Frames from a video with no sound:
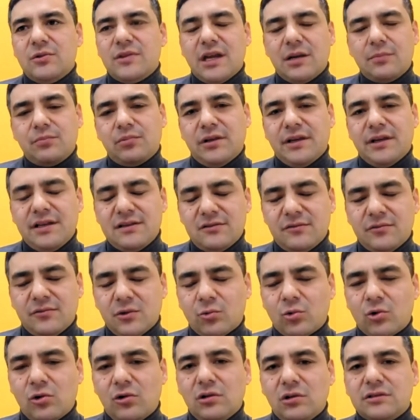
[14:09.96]
to that place of
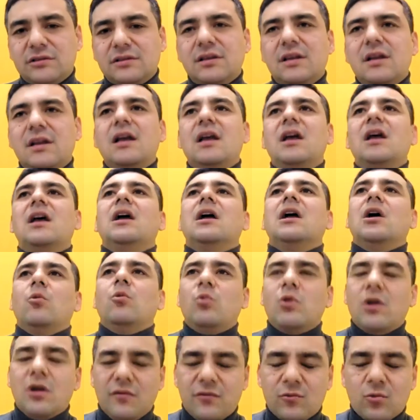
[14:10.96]
the world,
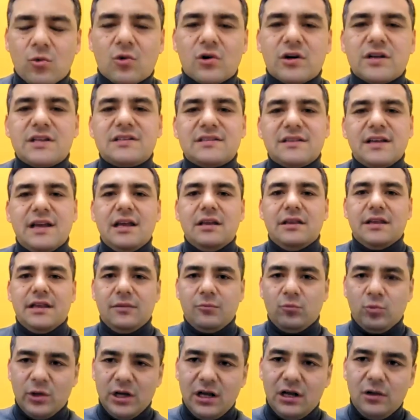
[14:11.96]
we of course say
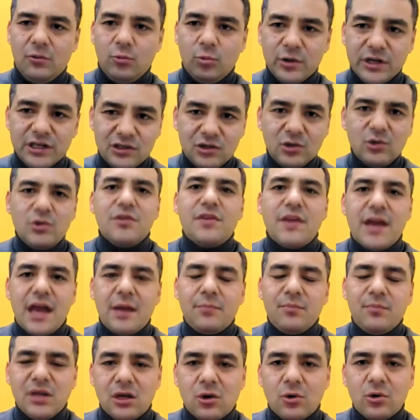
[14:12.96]
that, well, we do
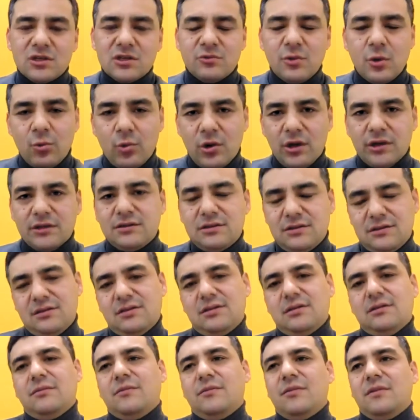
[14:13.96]
that because we
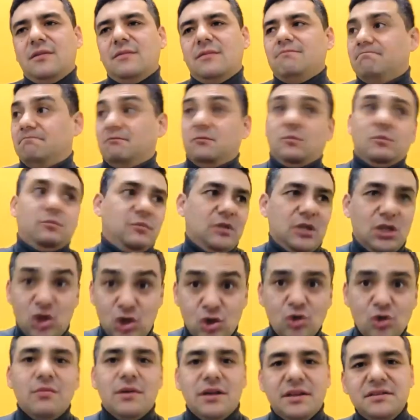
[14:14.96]
want
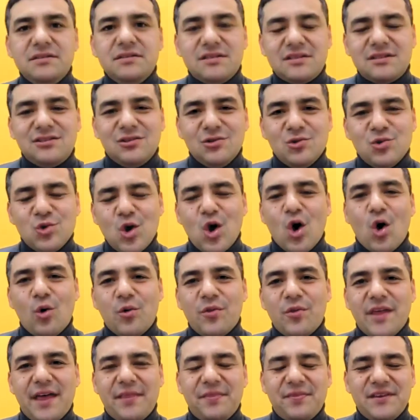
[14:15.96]
humans to
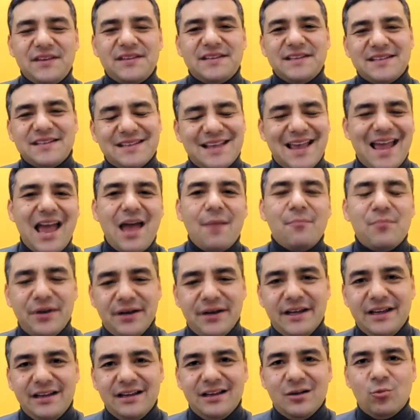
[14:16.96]
know that this is
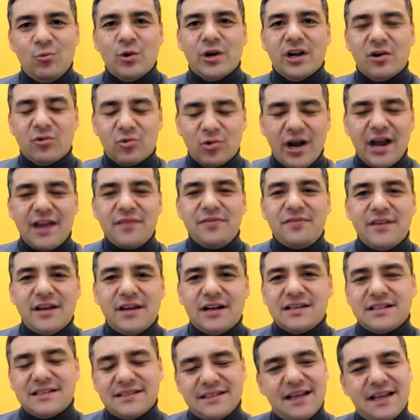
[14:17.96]
happening. We're right
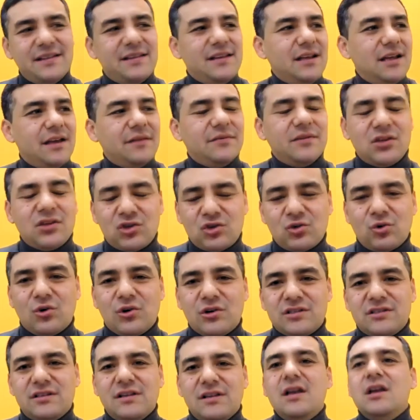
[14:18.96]
there standing at the
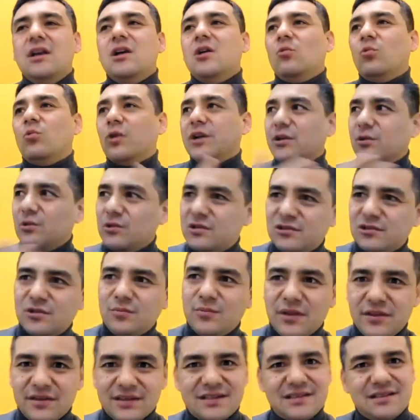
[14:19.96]
shores, what used to
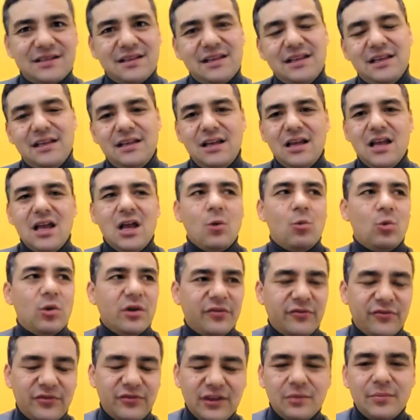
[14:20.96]
be the sea.
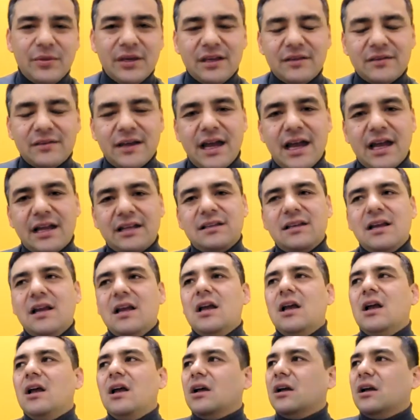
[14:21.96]
We're filming that.